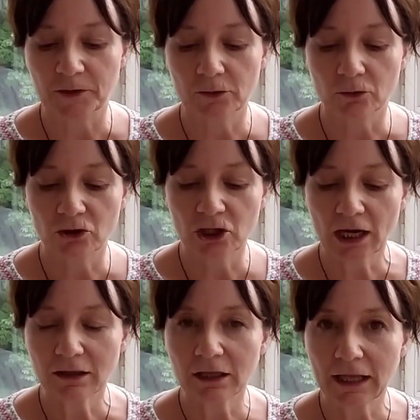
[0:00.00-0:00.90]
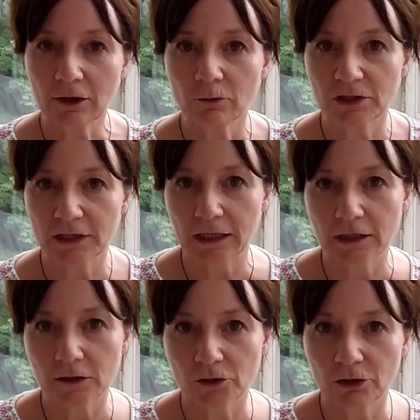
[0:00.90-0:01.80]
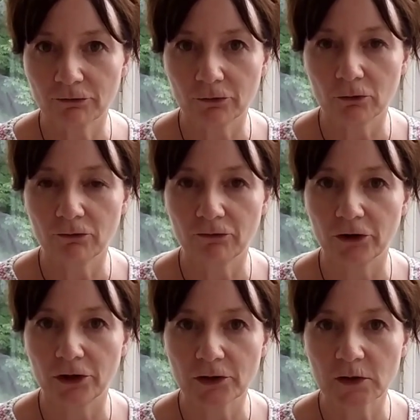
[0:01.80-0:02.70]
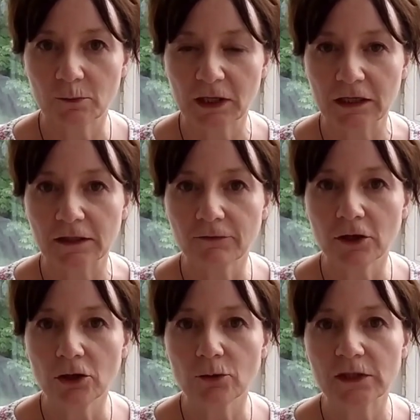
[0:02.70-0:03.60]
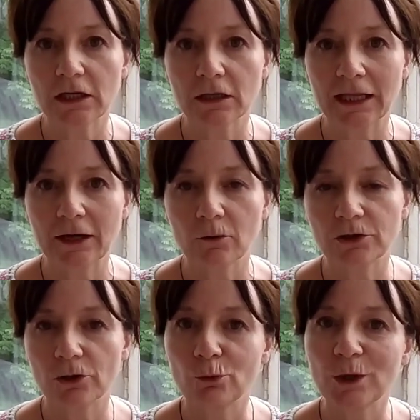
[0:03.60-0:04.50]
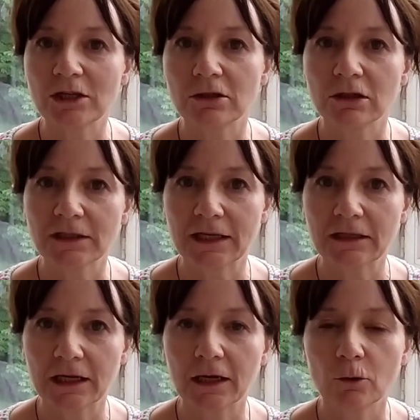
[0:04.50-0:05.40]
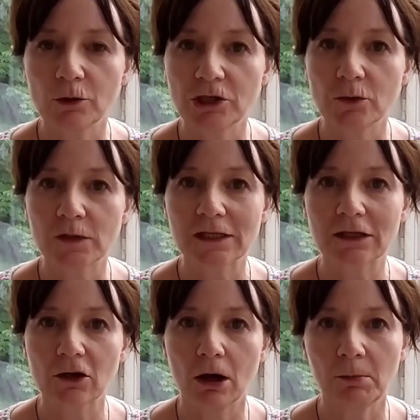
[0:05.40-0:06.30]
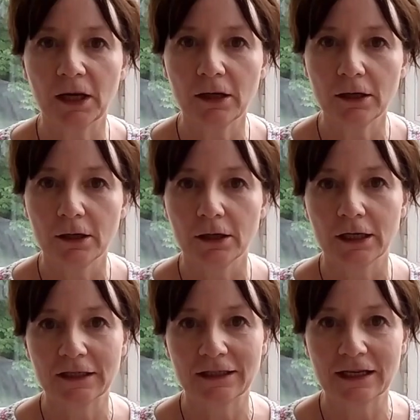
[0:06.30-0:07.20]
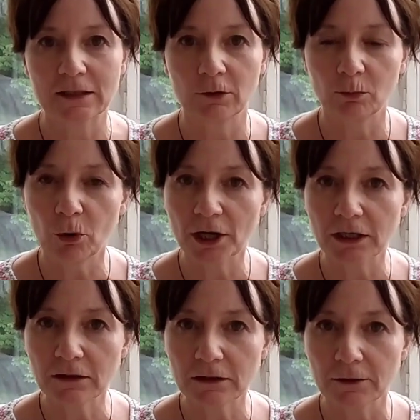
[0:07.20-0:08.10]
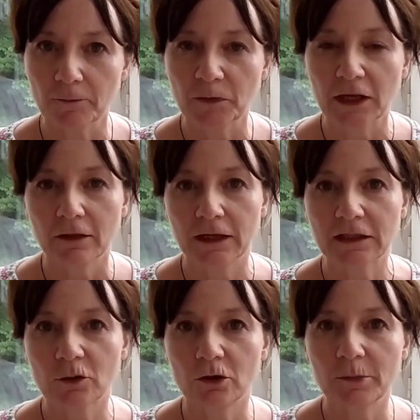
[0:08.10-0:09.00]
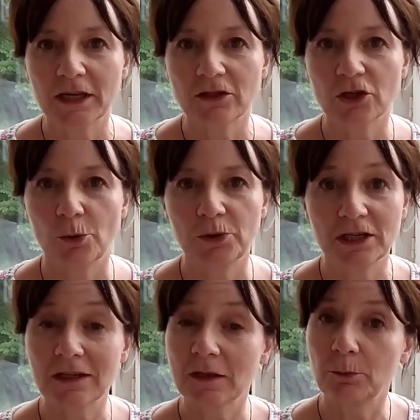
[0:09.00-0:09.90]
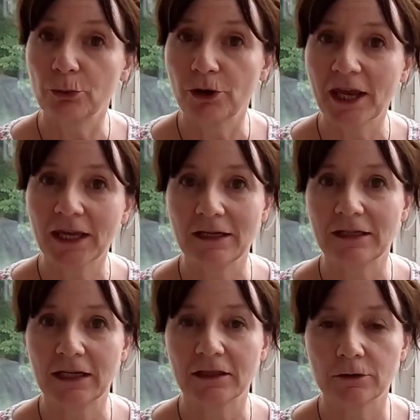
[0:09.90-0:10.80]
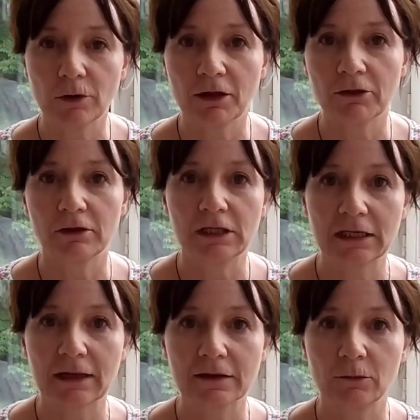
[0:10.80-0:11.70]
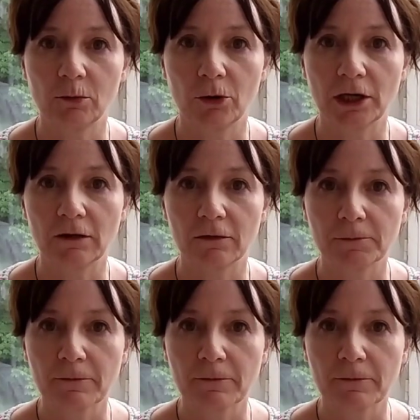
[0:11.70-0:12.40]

So check the language settings on your phone first, because if you're using a language or regional setting which uses a comma as a decimal point, that's going to be interpreted as a break in data rather than a decimal point.